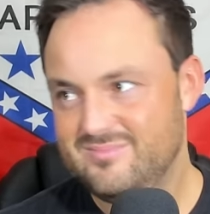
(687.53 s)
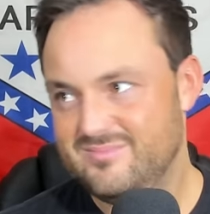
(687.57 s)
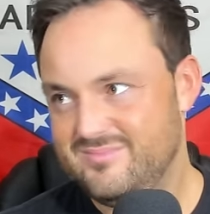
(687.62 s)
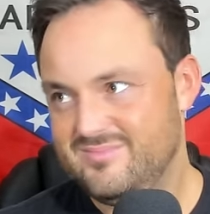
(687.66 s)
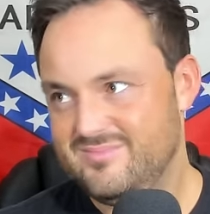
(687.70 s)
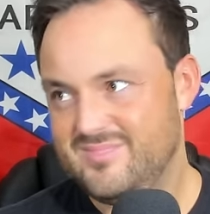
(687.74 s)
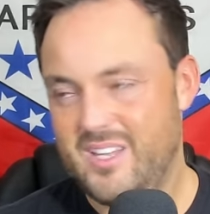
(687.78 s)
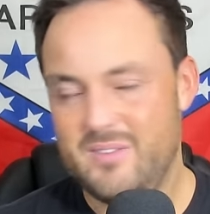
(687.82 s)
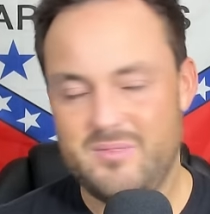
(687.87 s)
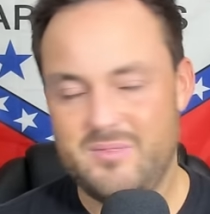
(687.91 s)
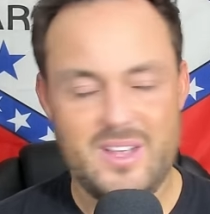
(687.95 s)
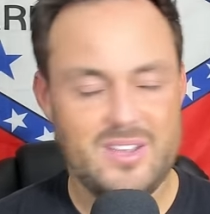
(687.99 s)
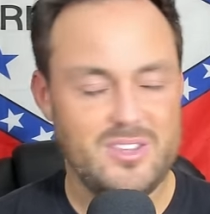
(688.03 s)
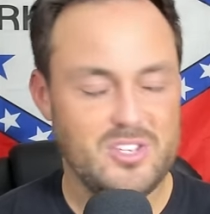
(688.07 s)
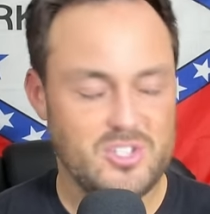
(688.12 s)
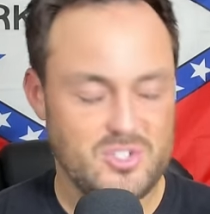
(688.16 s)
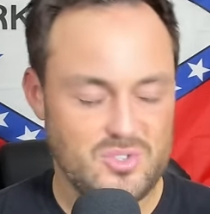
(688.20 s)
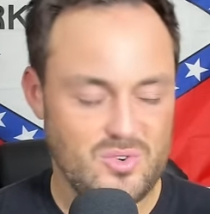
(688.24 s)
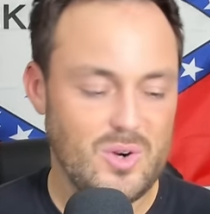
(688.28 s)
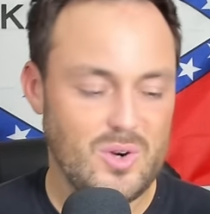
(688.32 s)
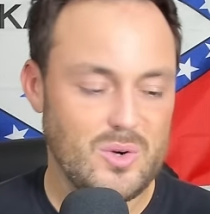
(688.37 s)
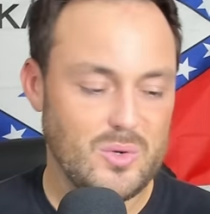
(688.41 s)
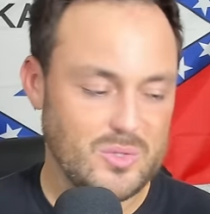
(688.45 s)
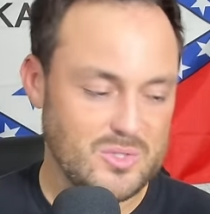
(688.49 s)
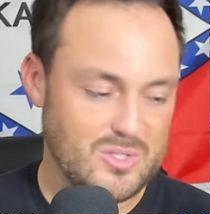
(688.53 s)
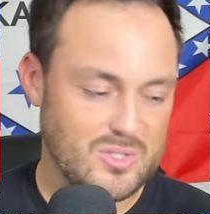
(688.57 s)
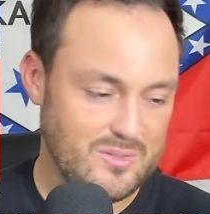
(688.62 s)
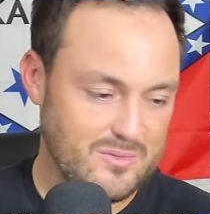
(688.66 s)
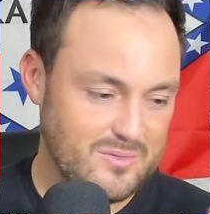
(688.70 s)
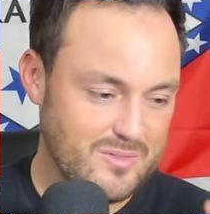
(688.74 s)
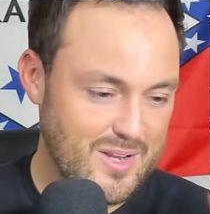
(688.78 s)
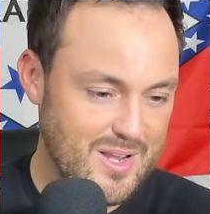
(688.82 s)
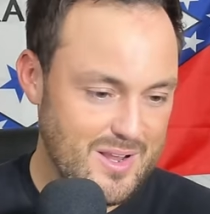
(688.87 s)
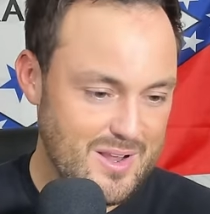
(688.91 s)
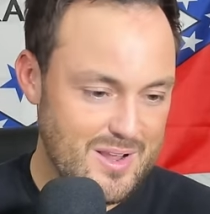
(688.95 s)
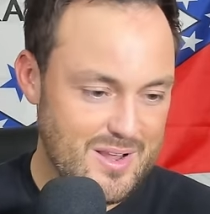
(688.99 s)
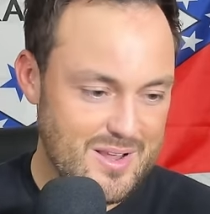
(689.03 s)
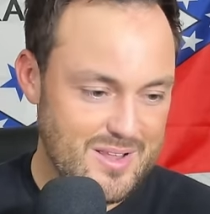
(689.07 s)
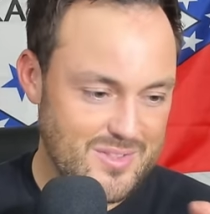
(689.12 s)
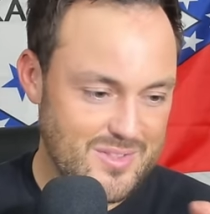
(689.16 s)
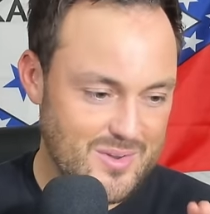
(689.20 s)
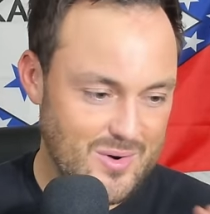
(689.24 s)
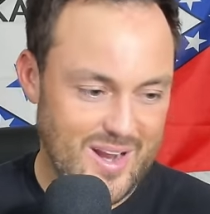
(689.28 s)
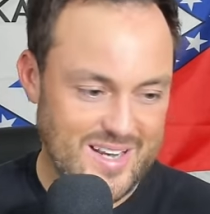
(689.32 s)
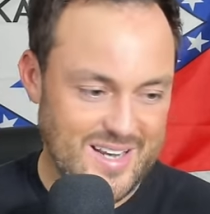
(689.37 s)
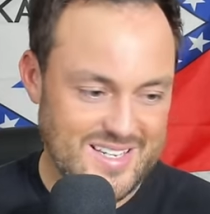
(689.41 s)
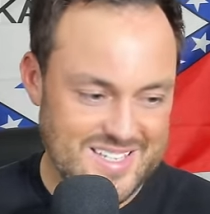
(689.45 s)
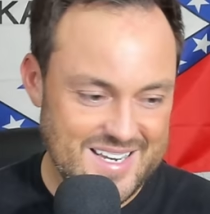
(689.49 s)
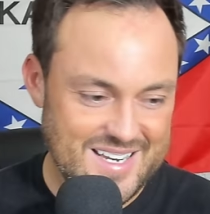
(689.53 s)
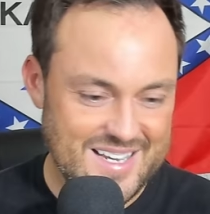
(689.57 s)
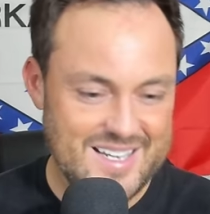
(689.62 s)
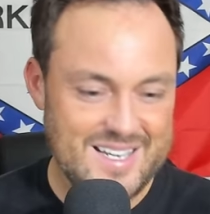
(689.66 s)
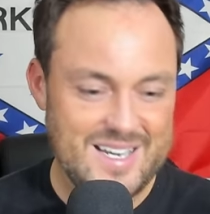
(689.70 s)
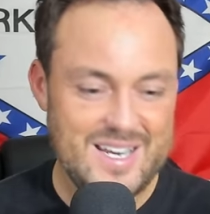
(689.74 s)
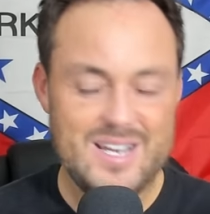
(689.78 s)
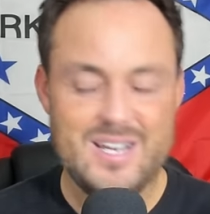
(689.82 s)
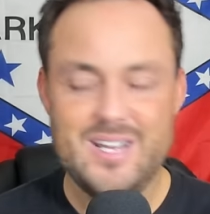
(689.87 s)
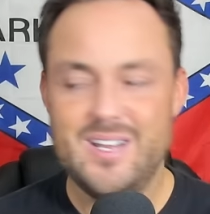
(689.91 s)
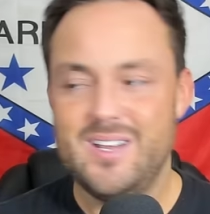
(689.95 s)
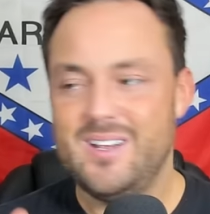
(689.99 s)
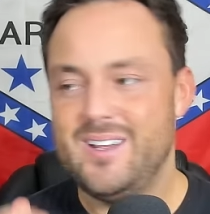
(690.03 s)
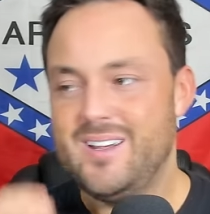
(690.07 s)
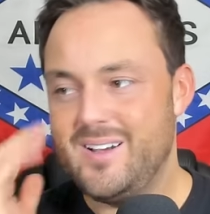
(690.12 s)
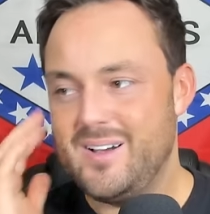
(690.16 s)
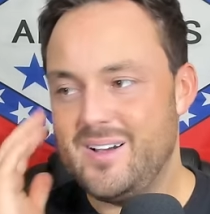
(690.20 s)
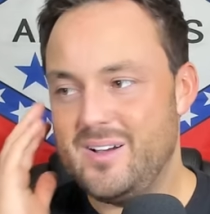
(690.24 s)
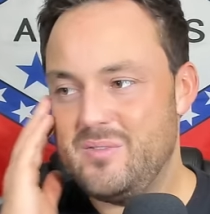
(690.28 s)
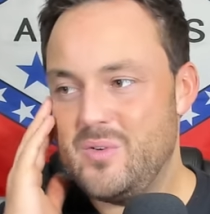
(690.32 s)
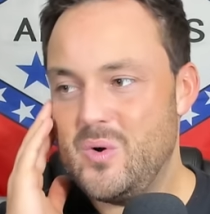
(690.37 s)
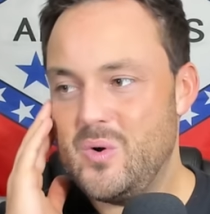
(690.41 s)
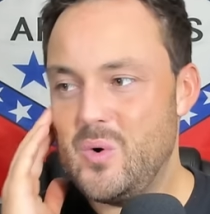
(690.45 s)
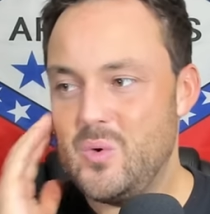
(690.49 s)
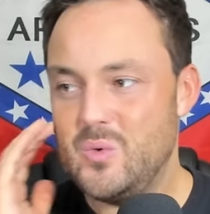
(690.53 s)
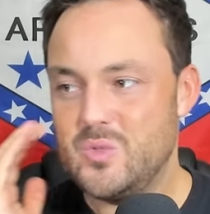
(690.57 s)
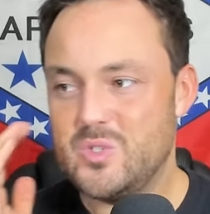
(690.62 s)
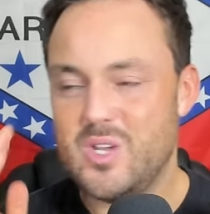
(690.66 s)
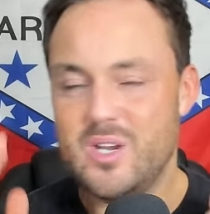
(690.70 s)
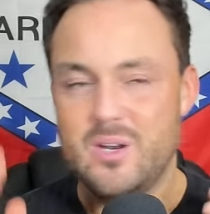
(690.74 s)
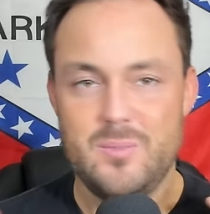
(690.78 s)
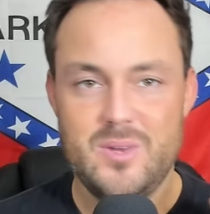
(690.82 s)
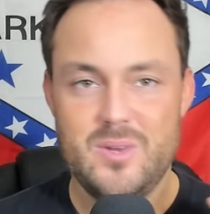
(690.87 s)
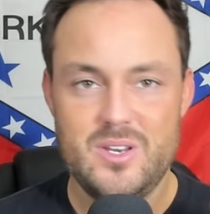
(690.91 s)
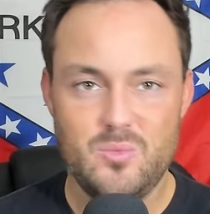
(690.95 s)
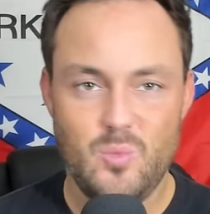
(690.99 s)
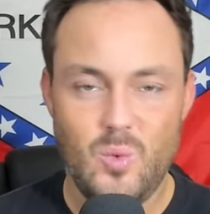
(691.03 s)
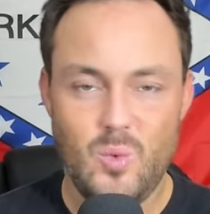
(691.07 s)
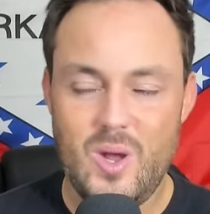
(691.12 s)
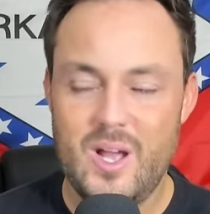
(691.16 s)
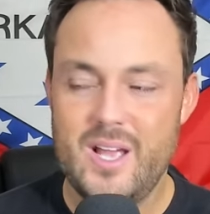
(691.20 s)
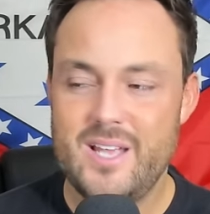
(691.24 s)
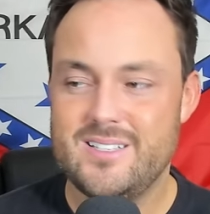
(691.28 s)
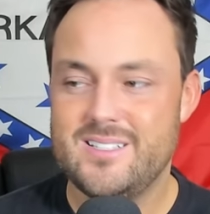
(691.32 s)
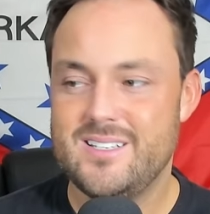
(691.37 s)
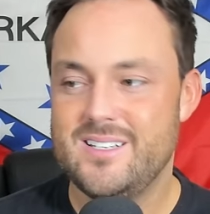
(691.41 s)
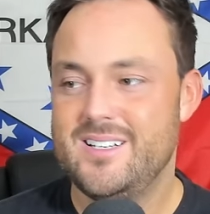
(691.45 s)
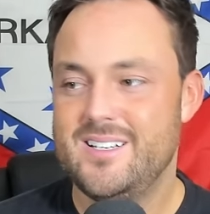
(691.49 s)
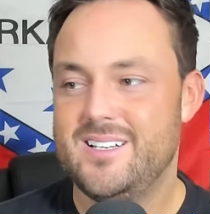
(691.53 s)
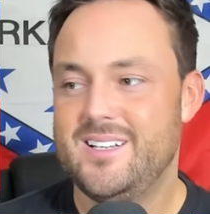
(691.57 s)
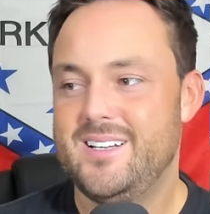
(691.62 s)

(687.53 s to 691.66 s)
They've had the struggles of their identity, of who's going to be what,